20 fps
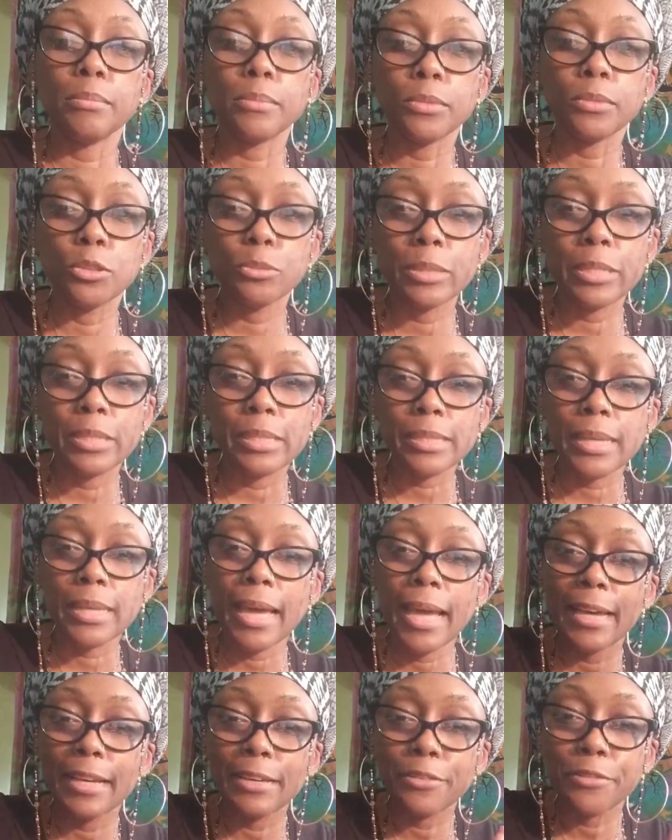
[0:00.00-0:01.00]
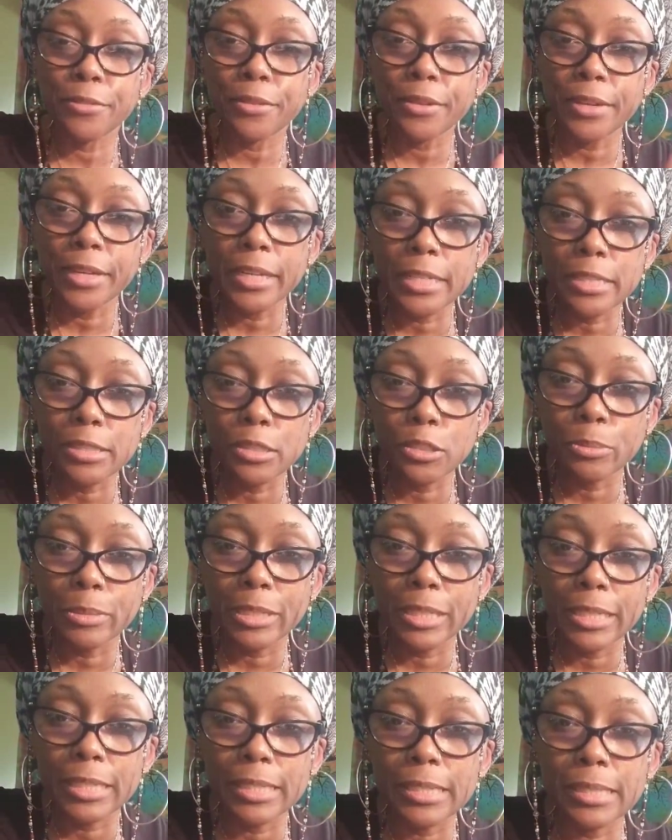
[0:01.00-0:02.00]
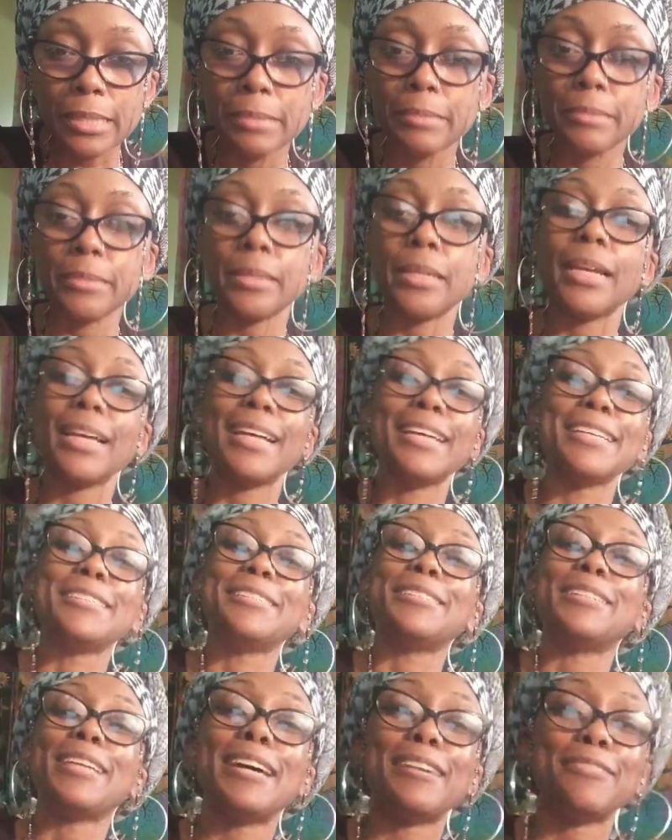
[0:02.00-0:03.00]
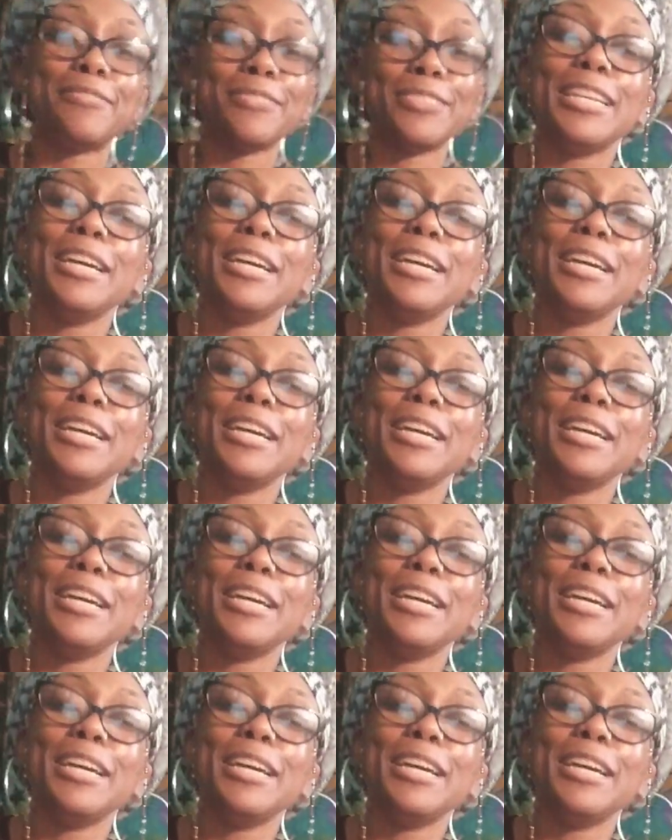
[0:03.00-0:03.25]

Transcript: Luminous, greetings, Luminous. You laughing?